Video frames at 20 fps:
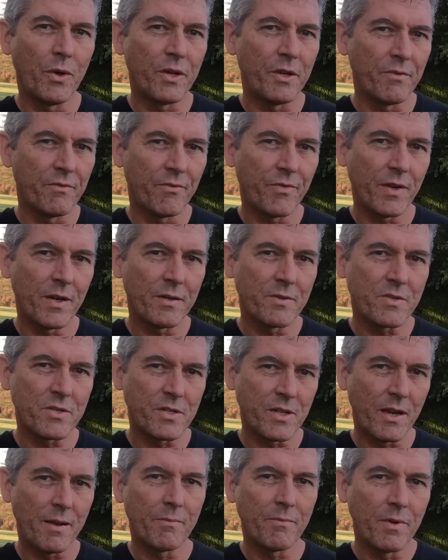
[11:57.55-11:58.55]
I didn't find
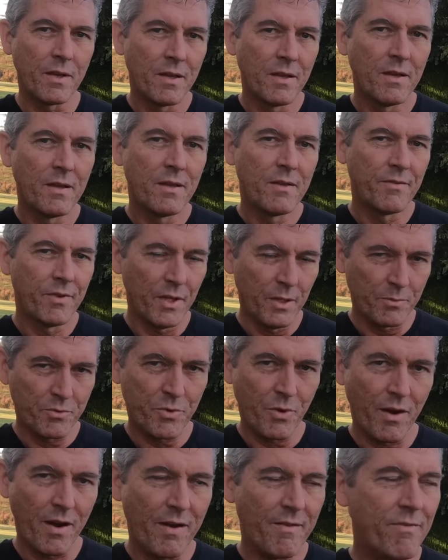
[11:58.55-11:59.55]
Sam
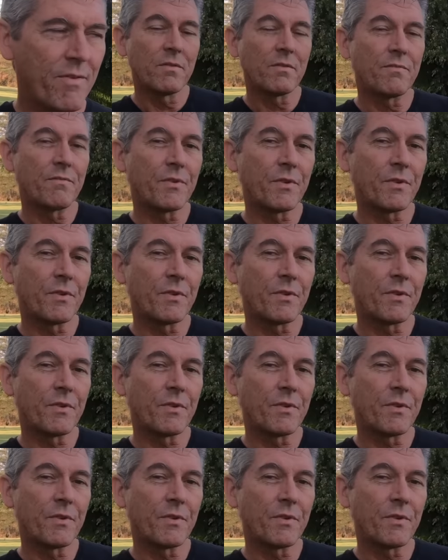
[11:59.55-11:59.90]
Phillips' grave.